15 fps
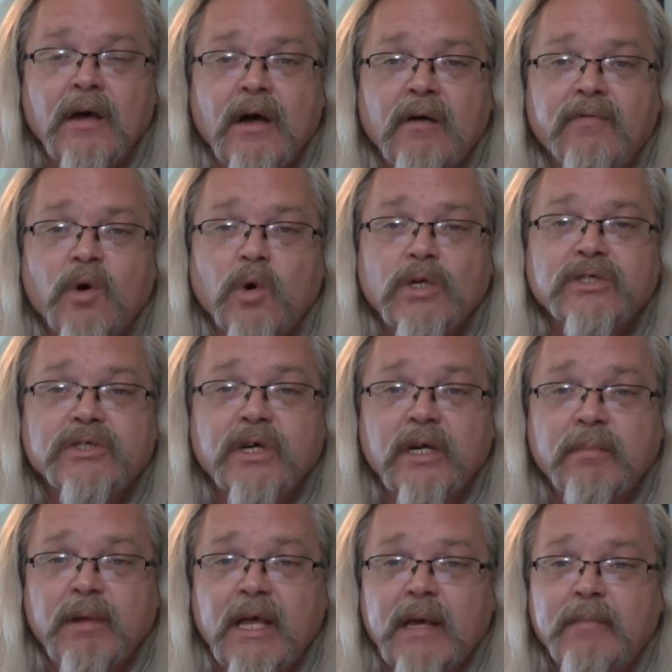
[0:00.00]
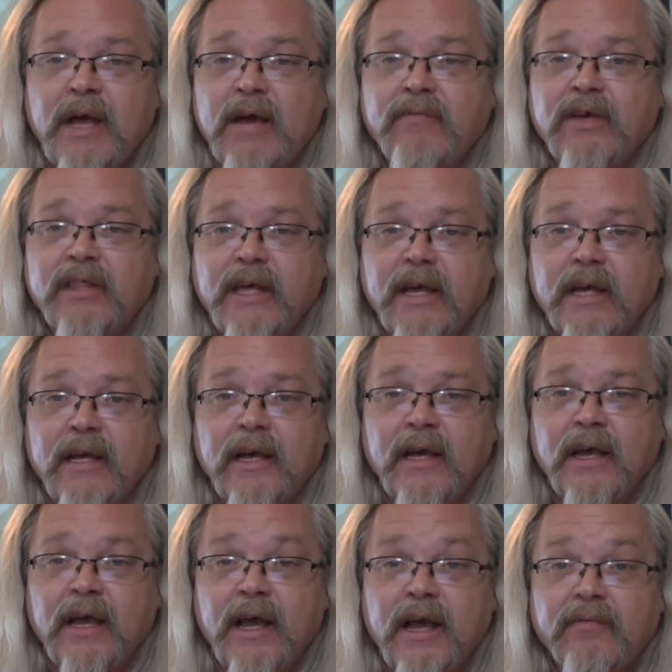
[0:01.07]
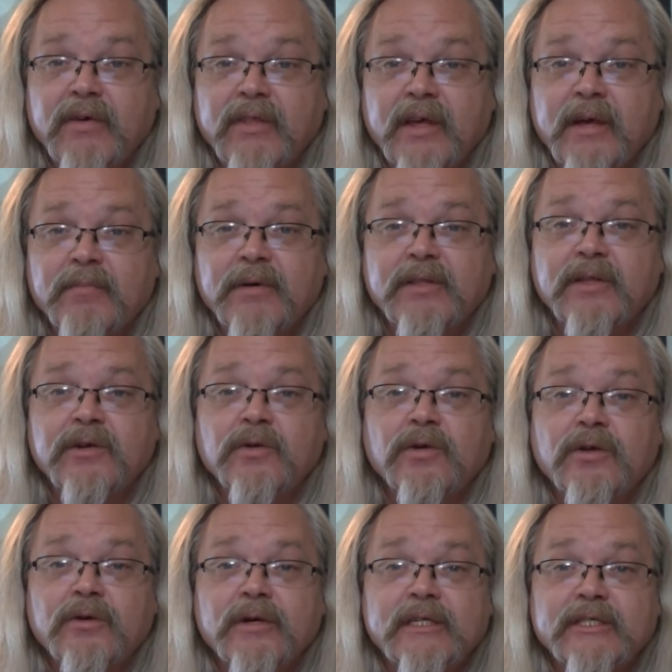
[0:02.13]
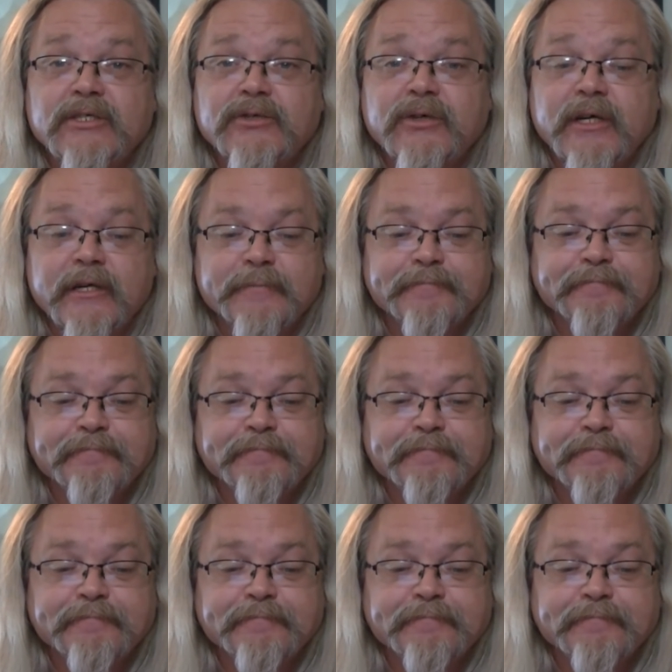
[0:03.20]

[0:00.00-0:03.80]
Of course, they're going to blame everything. Everything but the nuclear industry.